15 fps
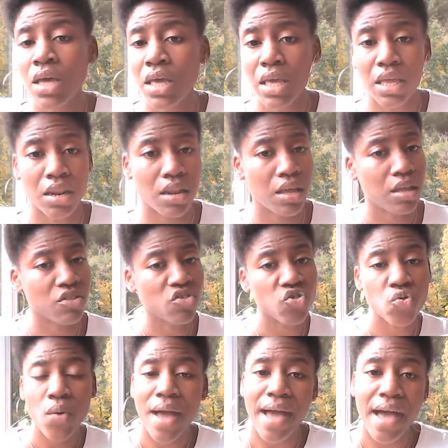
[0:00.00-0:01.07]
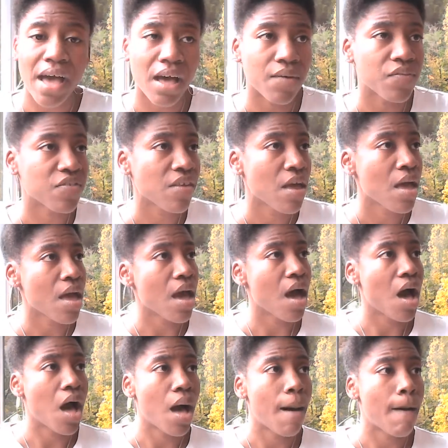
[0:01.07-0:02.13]
in two halves.
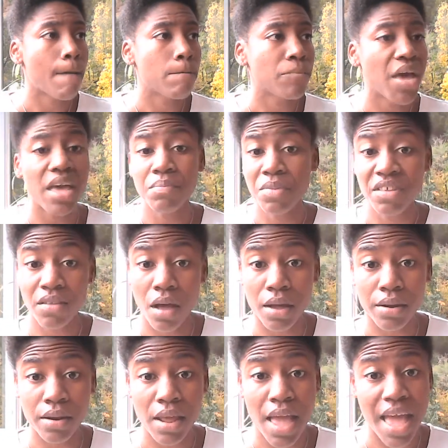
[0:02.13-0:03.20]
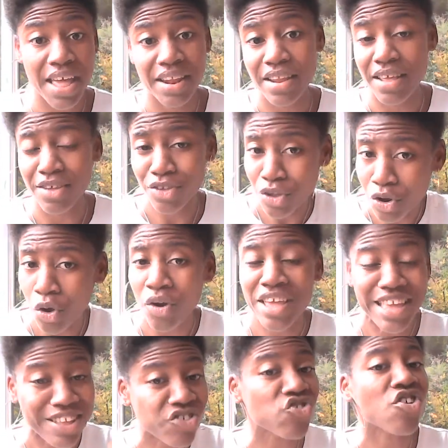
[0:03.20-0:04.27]
And be done. And, you know,
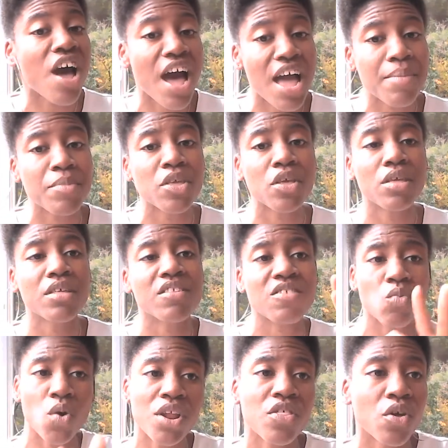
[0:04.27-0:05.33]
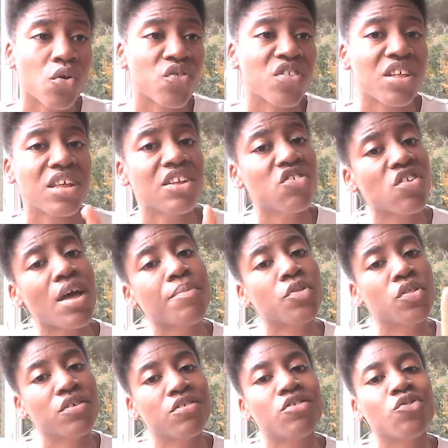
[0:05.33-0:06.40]
each time it's one of those that each time you
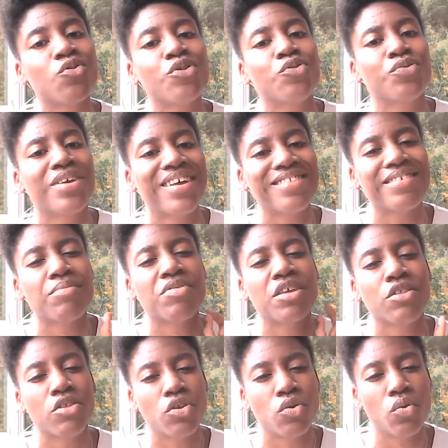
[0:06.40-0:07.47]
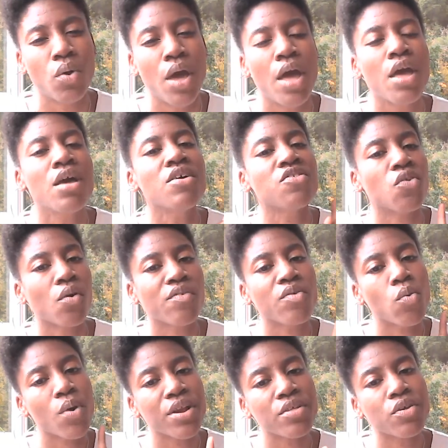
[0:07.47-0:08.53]
listen to it, you get something new. So if you're
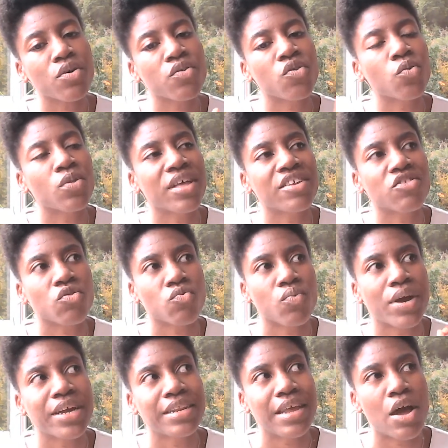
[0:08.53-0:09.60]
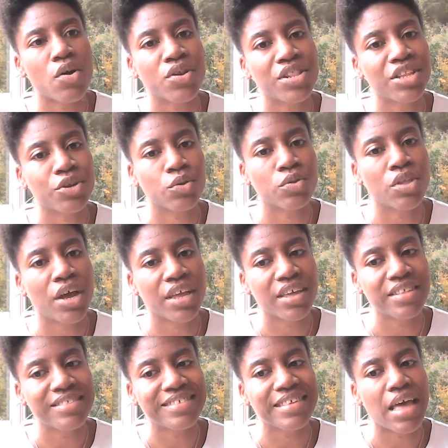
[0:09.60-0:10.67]
one of those who likes to write down little
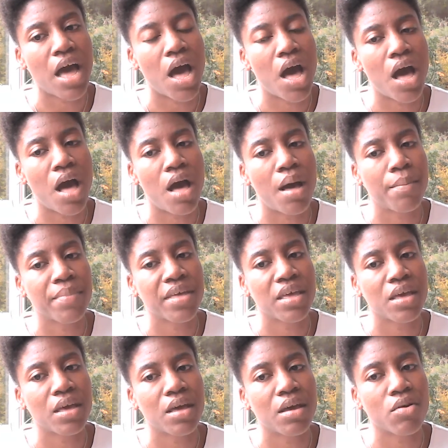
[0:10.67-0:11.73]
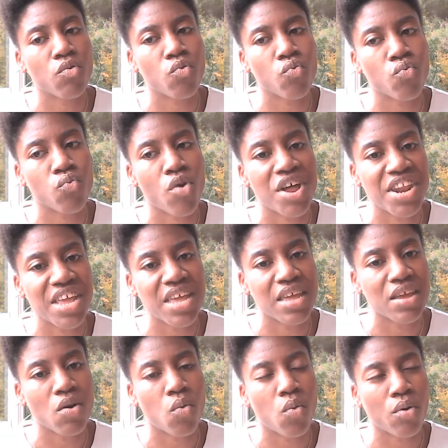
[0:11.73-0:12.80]
nuggets, writing
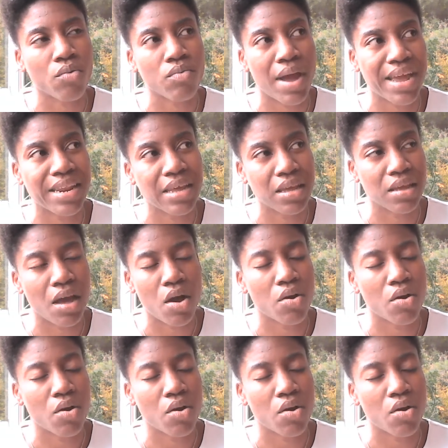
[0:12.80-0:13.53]
or walking